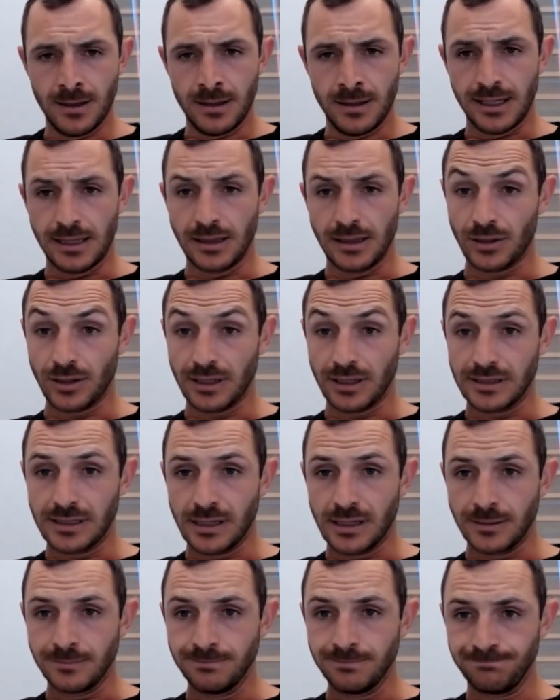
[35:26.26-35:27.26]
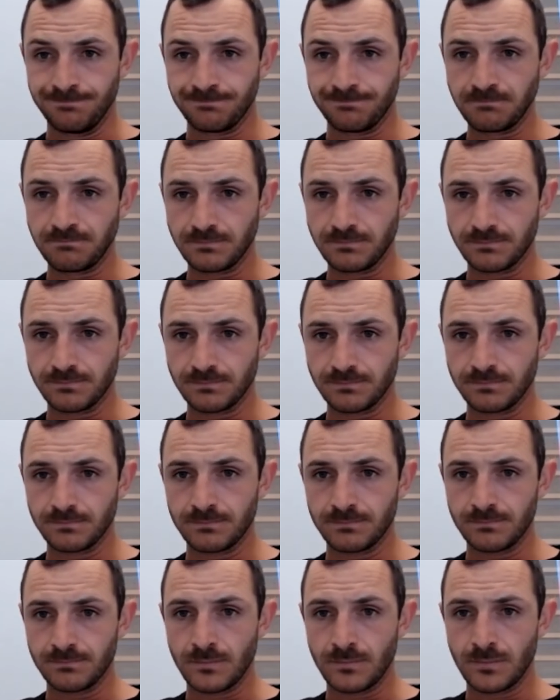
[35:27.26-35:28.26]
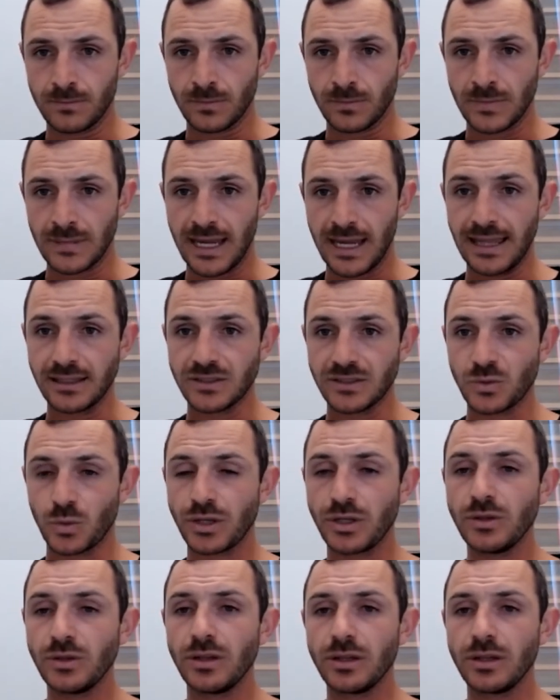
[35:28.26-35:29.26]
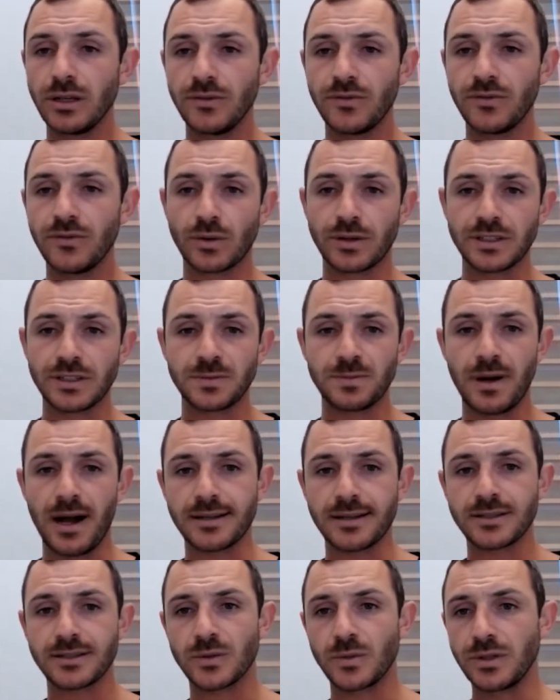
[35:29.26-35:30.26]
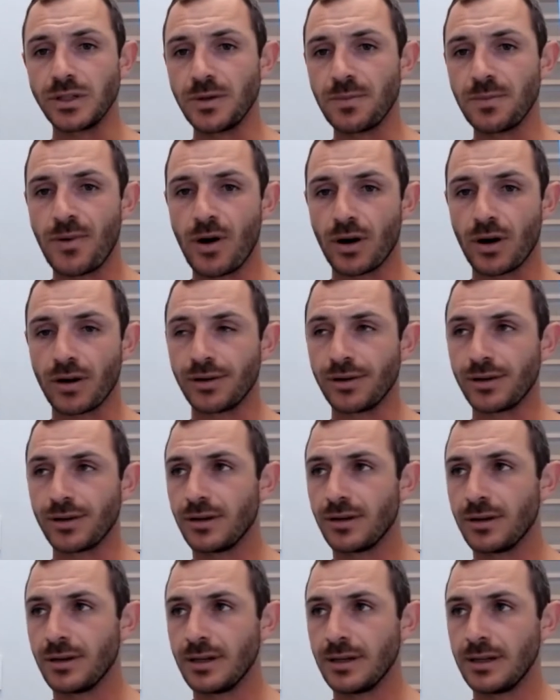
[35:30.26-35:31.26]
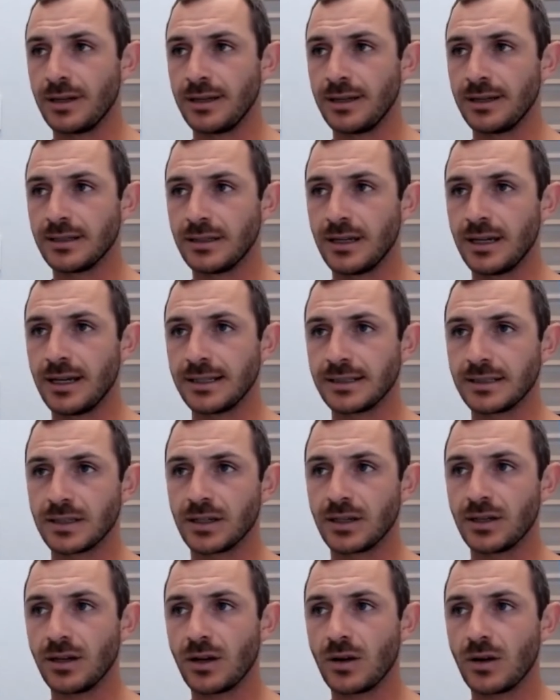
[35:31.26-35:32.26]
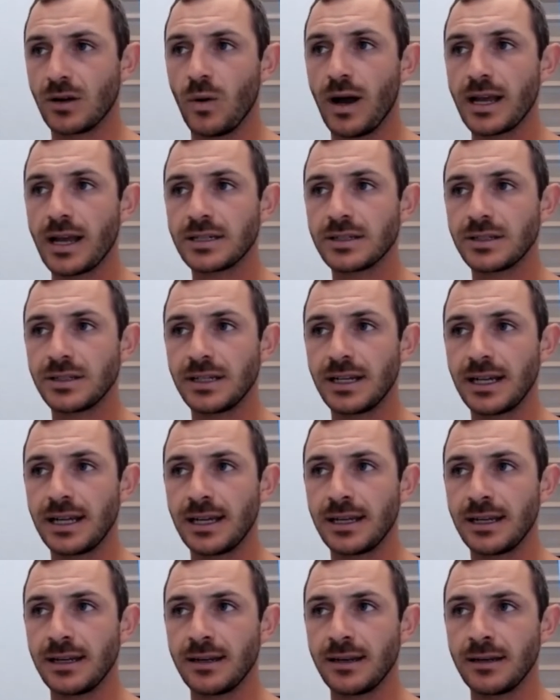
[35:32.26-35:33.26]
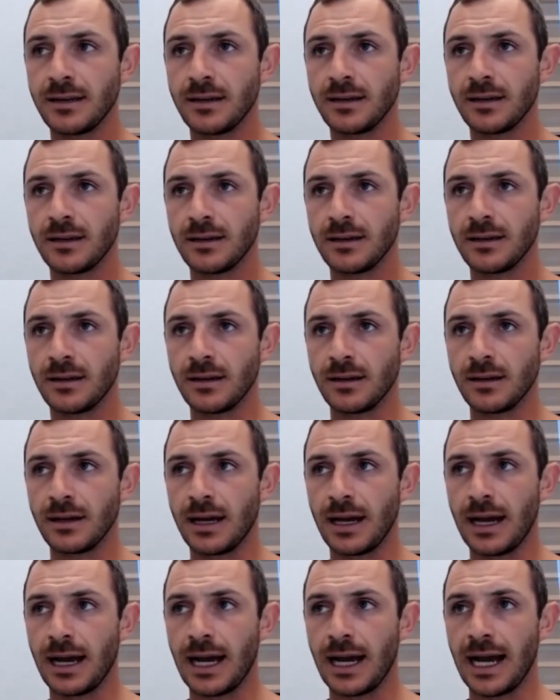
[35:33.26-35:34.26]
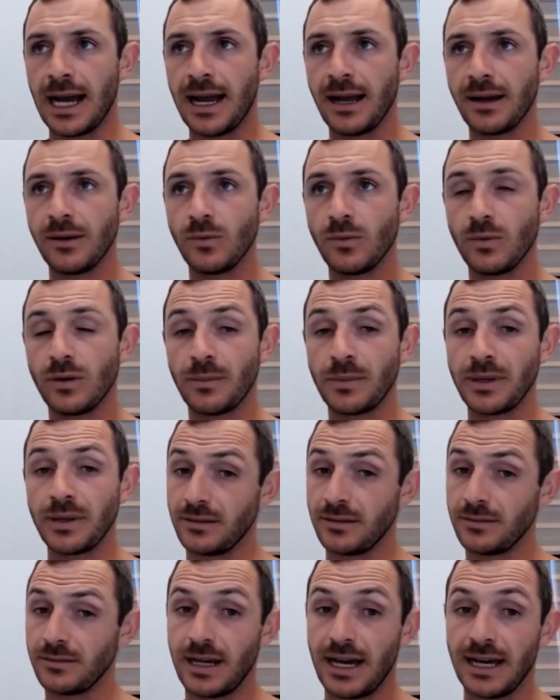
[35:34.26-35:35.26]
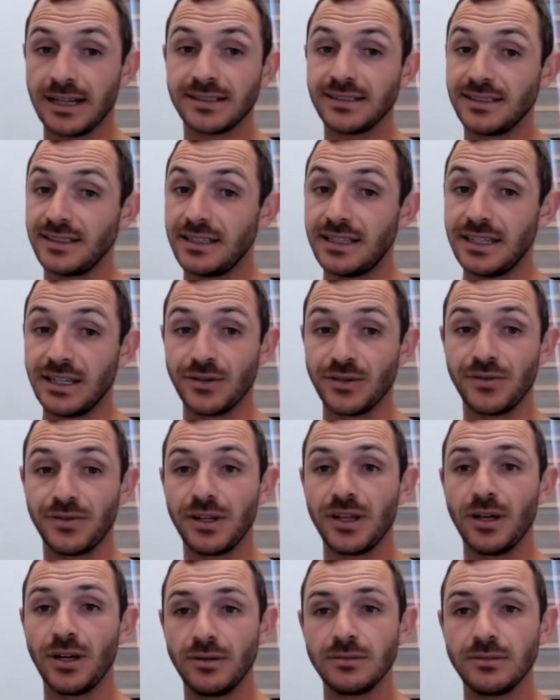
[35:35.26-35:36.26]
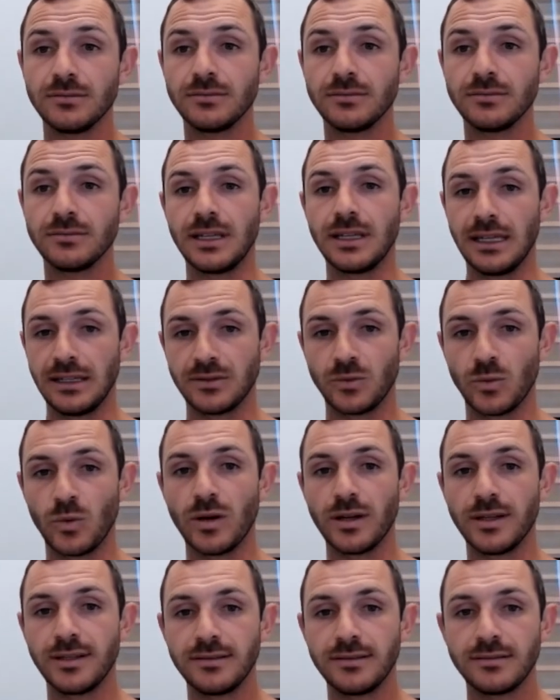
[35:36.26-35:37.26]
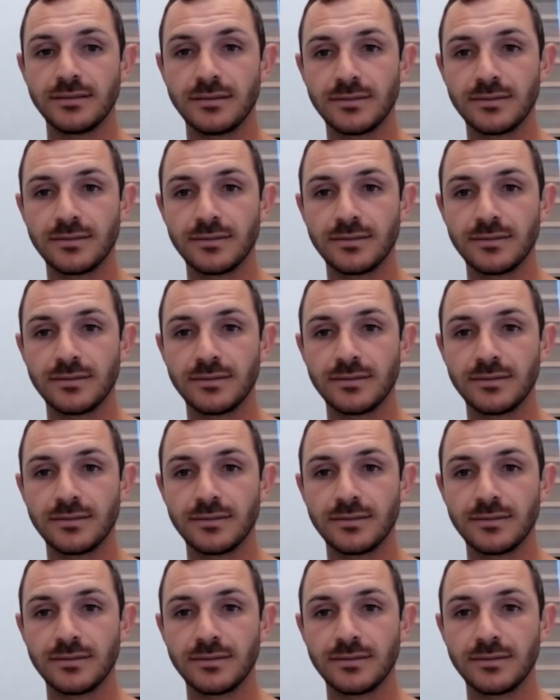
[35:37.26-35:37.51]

and learning a ton. Ellis, what are you looking for in a sponsor when you partner? It's a good question. I mean, honestly, deal flow is one.